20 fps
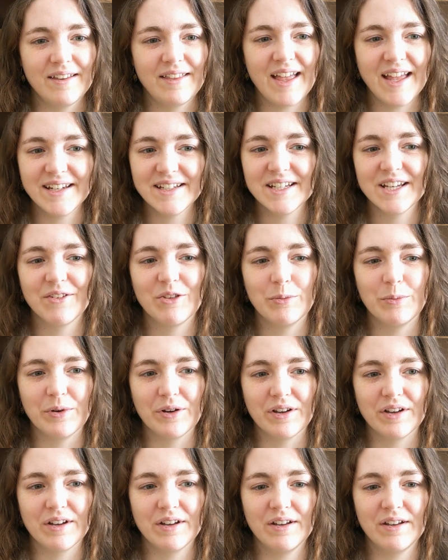The ending of the
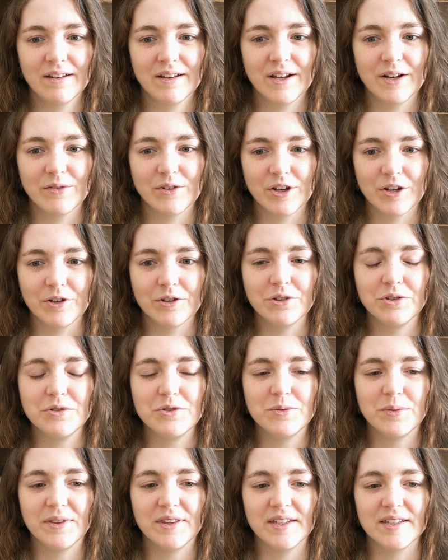book kind of
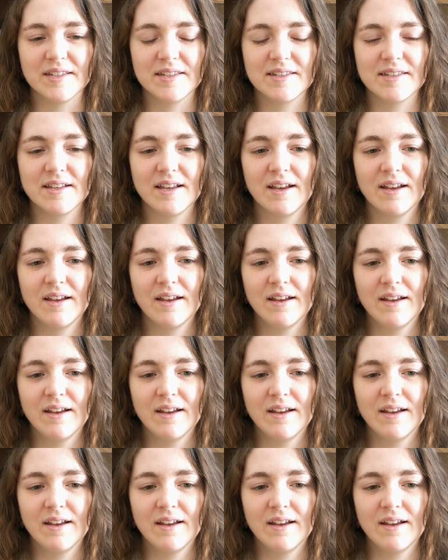concludes with this